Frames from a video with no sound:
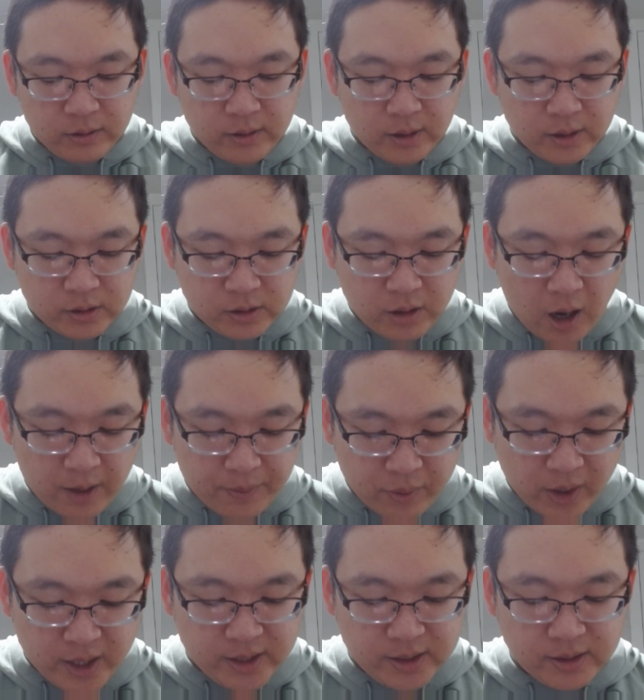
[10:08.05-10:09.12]
the stock
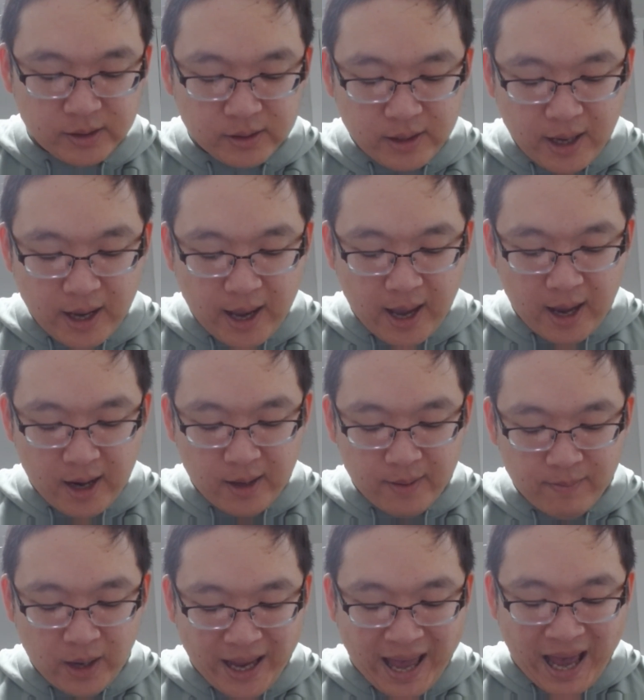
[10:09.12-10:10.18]
price
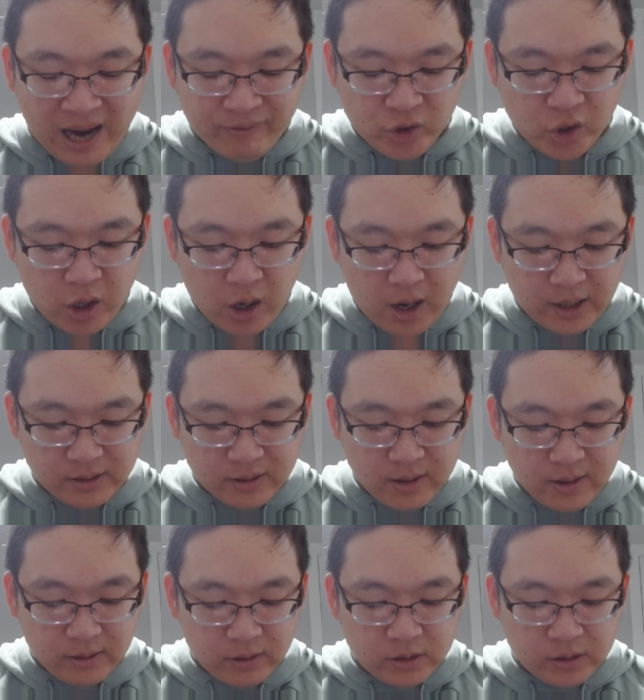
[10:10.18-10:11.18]
and my average cost.